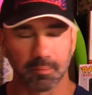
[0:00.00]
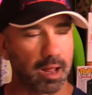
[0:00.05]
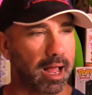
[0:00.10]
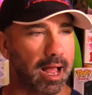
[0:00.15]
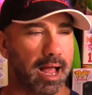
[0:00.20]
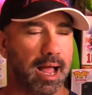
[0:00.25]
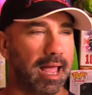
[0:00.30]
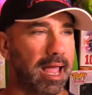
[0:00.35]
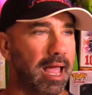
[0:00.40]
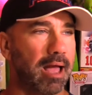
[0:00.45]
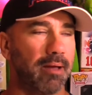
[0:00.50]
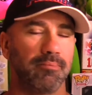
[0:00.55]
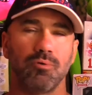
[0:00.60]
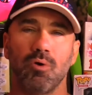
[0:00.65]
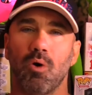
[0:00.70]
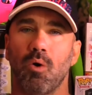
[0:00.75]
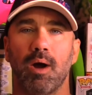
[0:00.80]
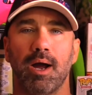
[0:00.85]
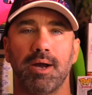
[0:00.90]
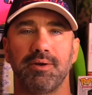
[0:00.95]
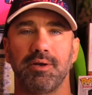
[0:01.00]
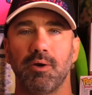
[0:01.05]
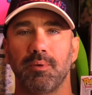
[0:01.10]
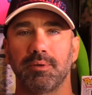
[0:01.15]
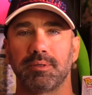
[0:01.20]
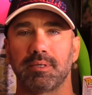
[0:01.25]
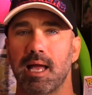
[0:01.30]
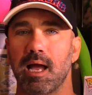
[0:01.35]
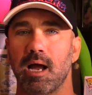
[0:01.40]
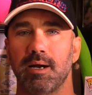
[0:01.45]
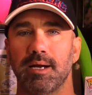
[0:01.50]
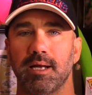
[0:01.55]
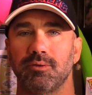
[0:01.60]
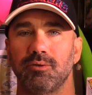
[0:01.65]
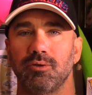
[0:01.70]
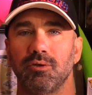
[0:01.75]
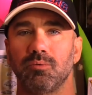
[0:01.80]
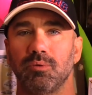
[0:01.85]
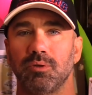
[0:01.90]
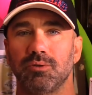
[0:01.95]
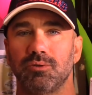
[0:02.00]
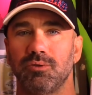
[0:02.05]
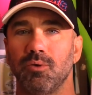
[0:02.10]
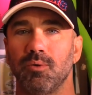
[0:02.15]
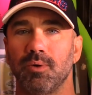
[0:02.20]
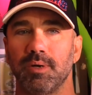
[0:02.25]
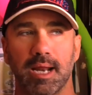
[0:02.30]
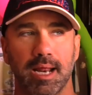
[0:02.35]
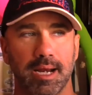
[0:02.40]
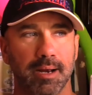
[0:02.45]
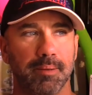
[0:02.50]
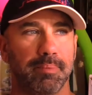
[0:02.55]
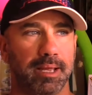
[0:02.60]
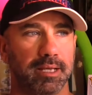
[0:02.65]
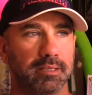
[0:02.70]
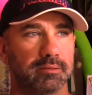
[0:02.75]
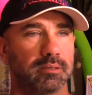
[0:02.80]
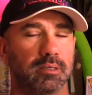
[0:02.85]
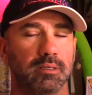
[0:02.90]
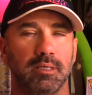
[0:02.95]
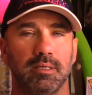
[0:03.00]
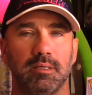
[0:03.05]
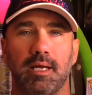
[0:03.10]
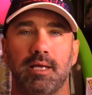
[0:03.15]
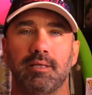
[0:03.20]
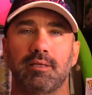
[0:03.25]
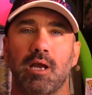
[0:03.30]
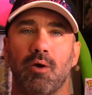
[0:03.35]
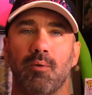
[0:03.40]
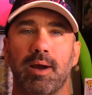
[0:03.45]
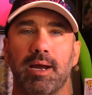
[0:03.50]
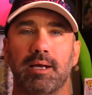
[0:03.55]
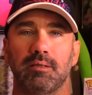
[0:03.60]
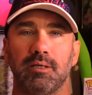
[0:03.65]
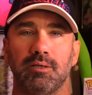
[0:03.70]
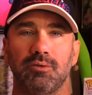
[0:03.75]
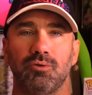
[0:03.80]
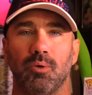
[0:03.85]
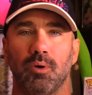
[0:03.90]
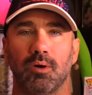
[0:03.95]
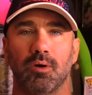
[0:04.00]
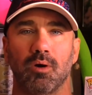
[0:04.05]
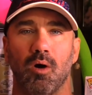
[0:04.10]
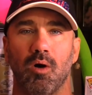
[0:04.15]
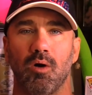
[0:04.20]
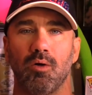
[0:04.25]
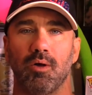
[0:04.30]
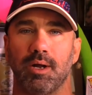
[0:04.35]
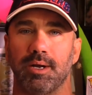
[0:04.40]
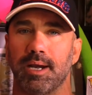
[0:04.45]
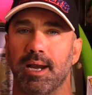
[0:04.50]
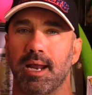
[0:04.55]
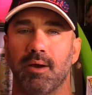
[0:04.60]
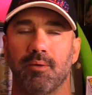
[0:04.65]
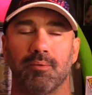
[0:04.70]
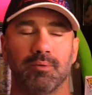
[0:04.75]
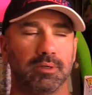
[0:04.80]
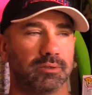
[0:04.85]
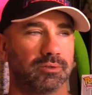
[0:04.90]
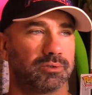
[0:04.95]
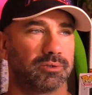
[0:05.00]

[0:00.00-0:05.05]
I have no idea what the hell that dude was doing, and it basically led directly to a goal on that one.